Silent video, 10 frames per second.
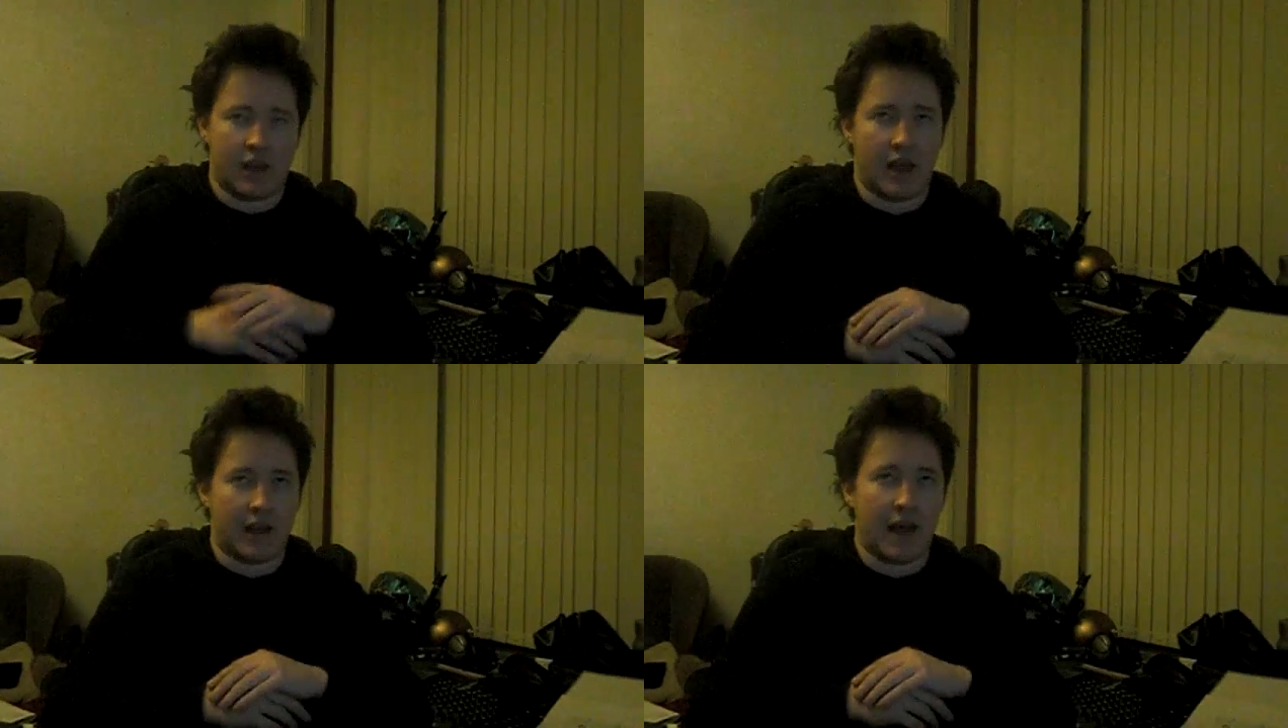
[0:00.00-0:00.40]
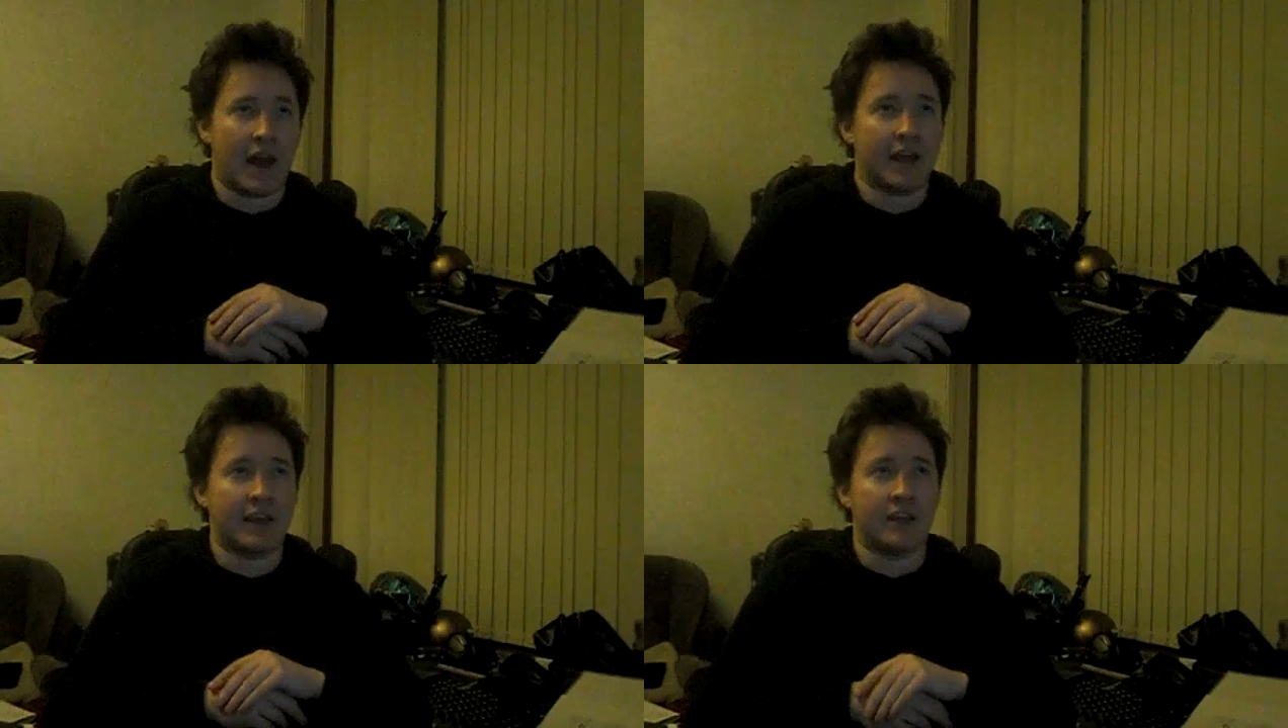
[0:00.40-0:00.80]
And
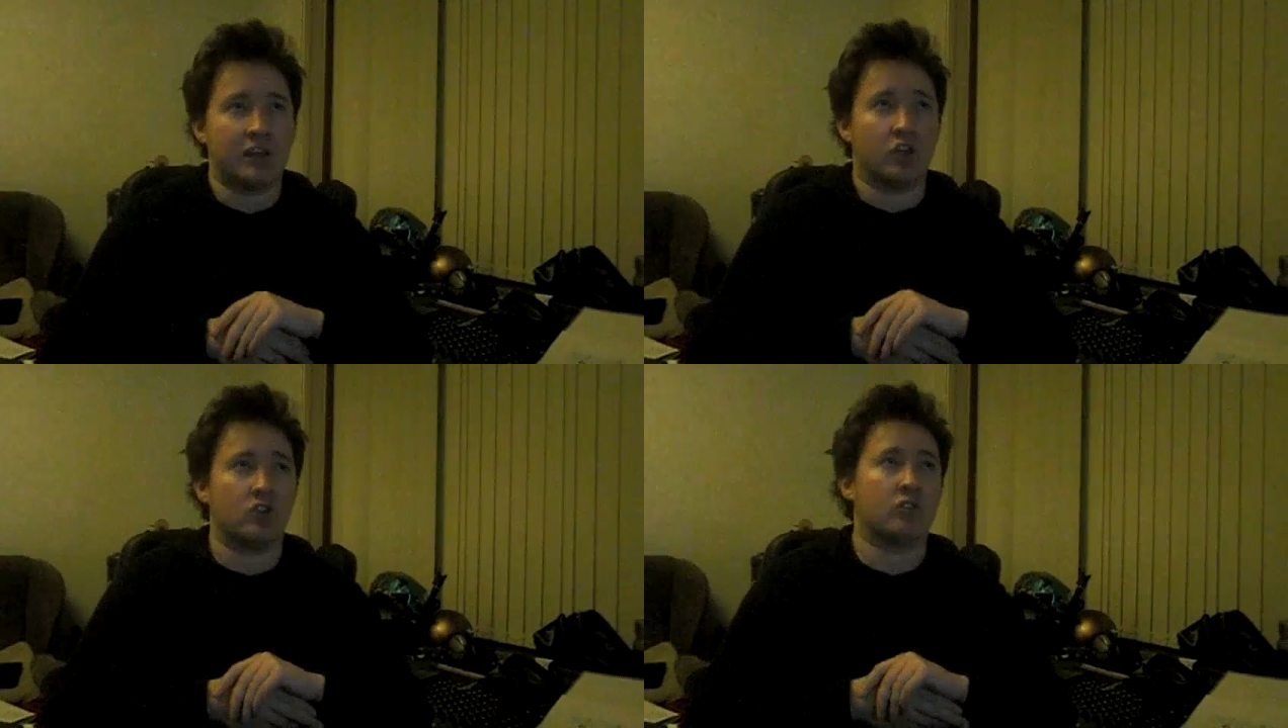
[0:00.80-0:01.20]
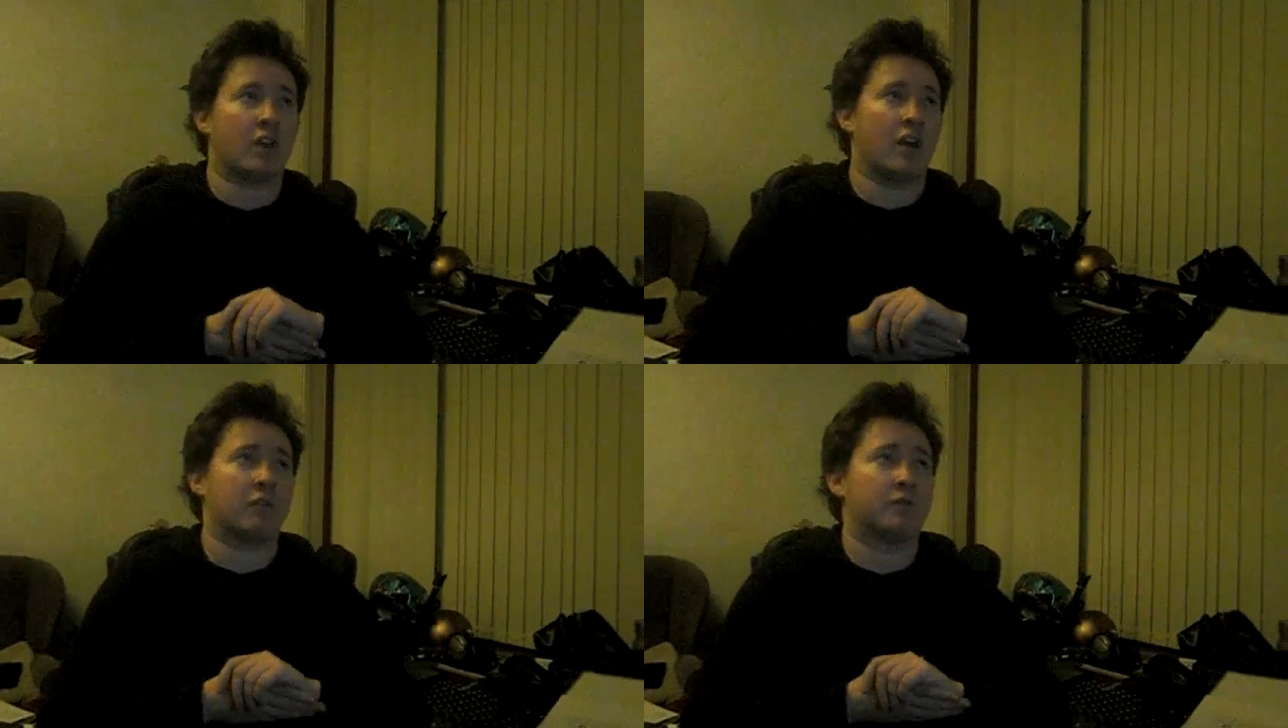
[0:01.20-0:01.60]
I
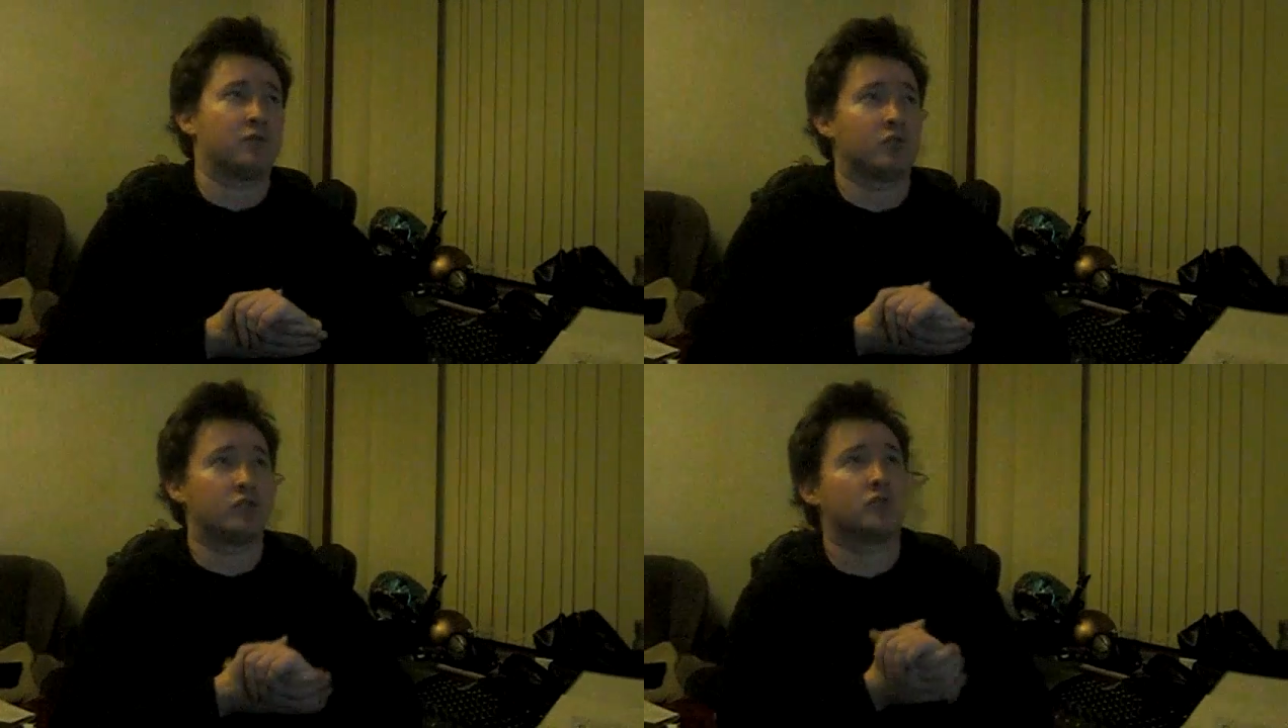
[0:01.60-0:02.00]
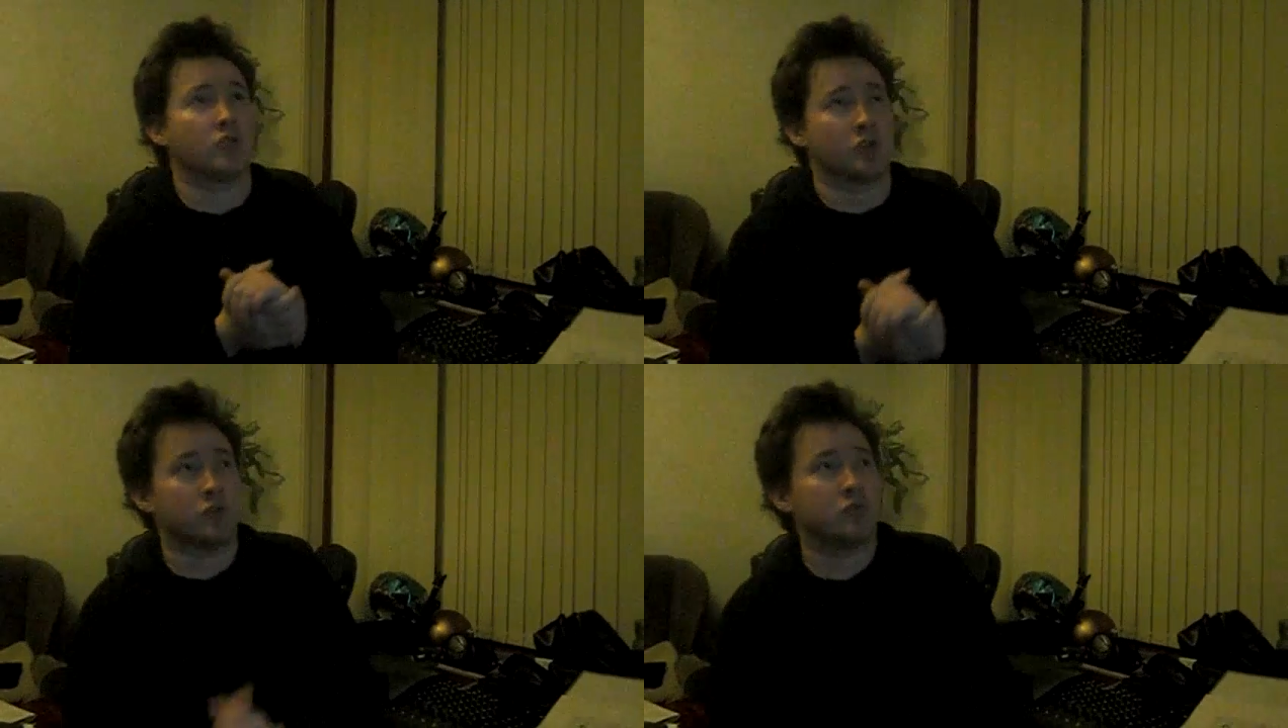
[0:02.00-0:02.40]
have
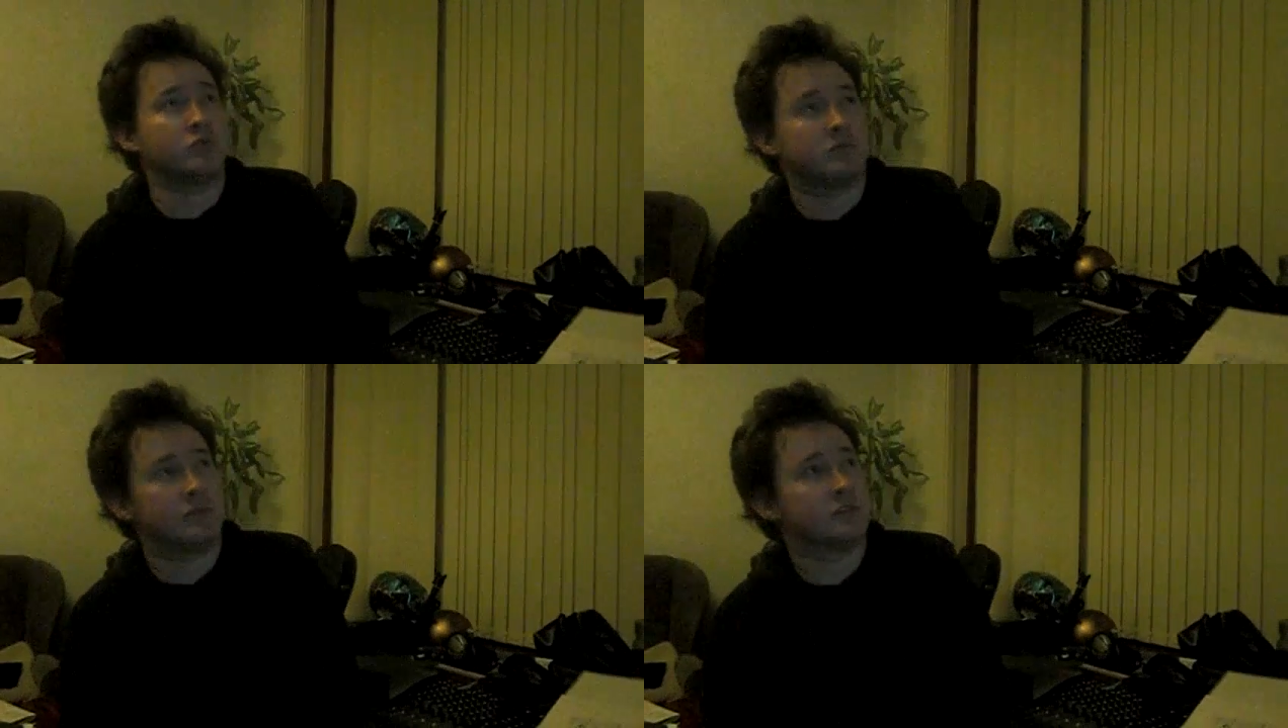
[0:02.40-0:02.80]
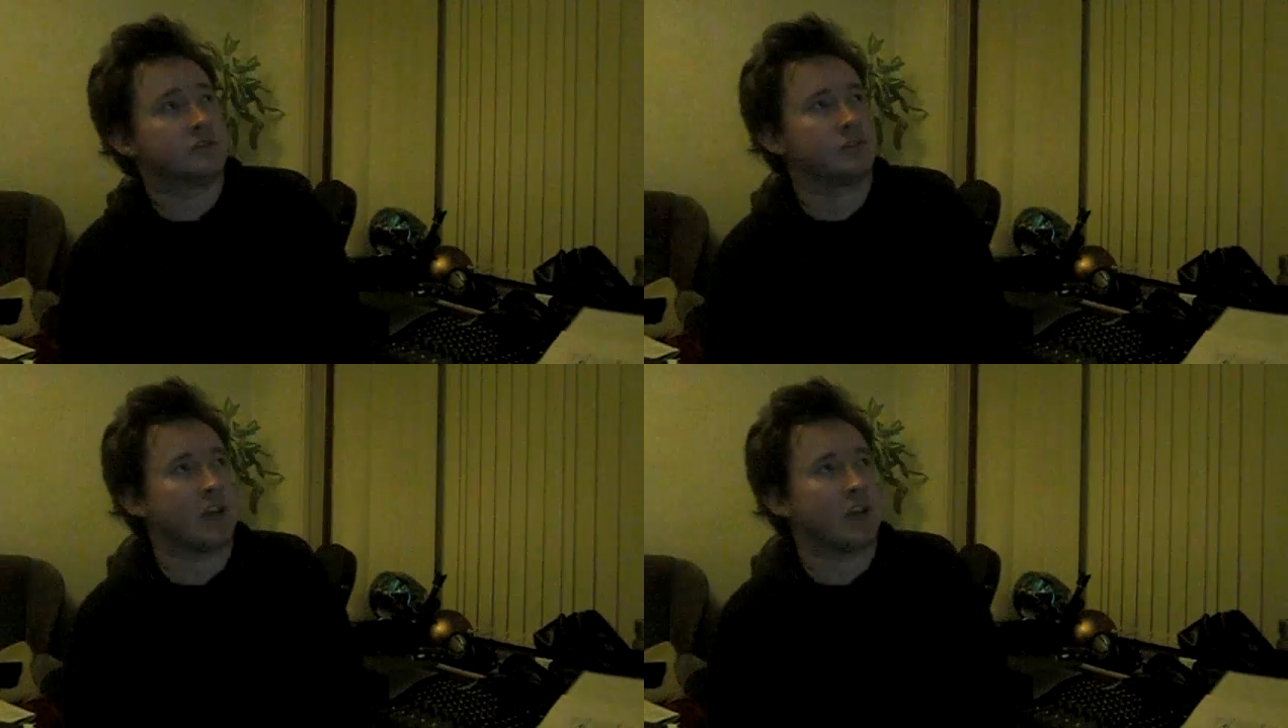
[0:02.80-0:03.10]
grilled,